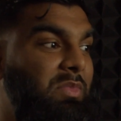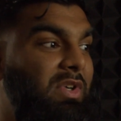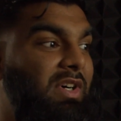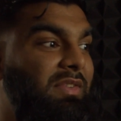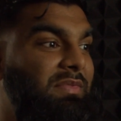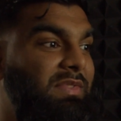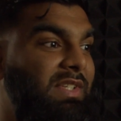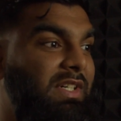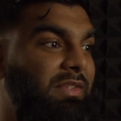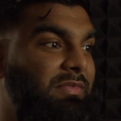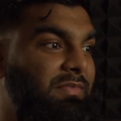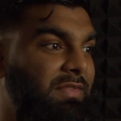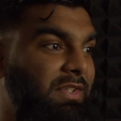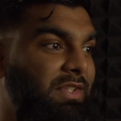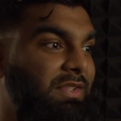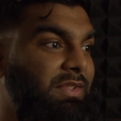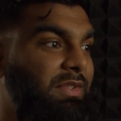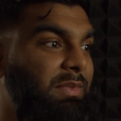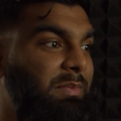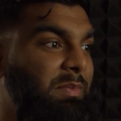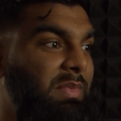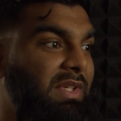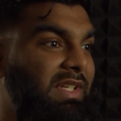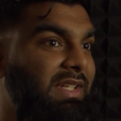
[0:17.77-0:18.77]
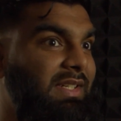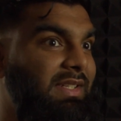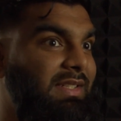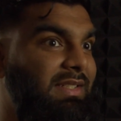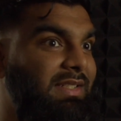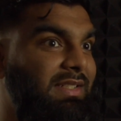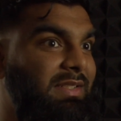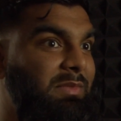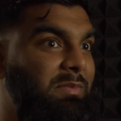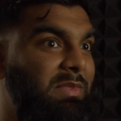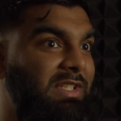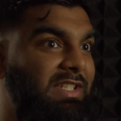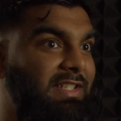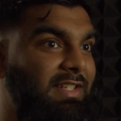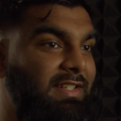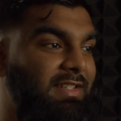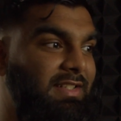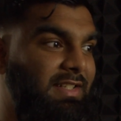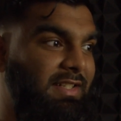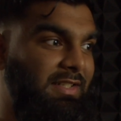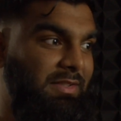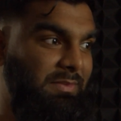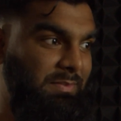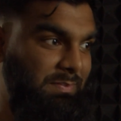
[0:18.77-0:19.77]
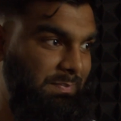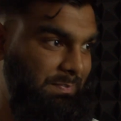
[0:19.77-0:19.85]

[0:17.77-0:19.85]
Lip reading: after I first competed in BJJ.